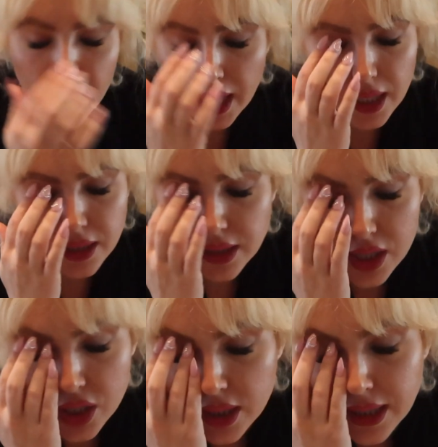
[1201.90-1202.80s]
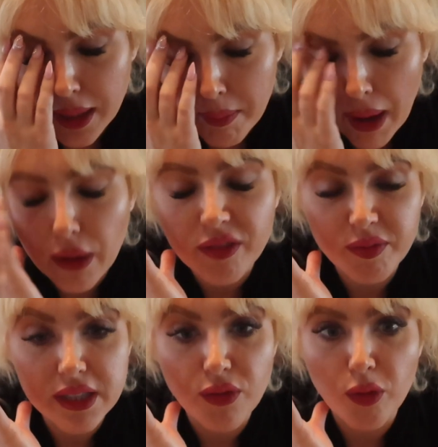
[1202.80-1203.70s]
like it's just the amount
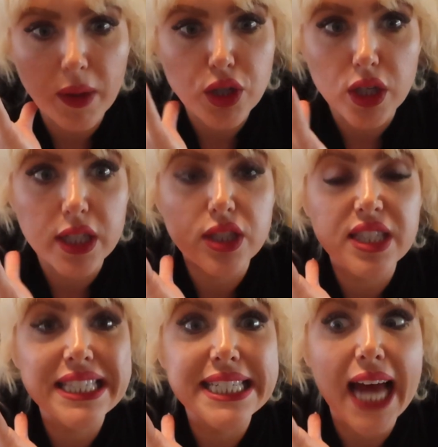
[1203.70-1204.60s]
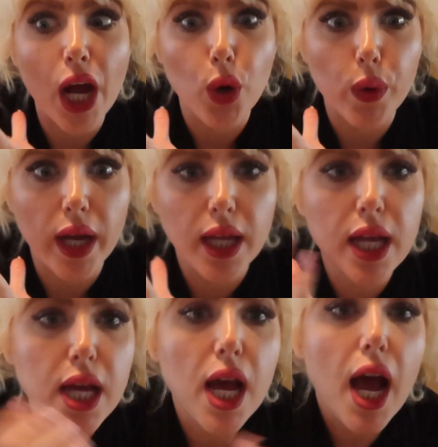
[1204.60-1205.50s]
of misinformation is staggering.
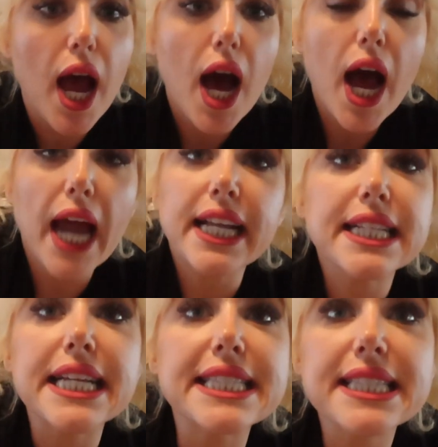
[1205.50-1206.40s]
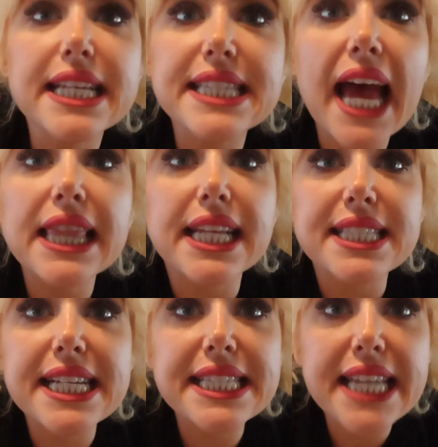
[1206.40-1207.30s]
And it is is
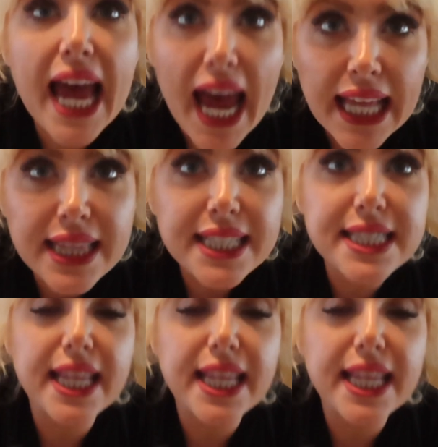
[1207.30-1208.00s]
endless. It's an endless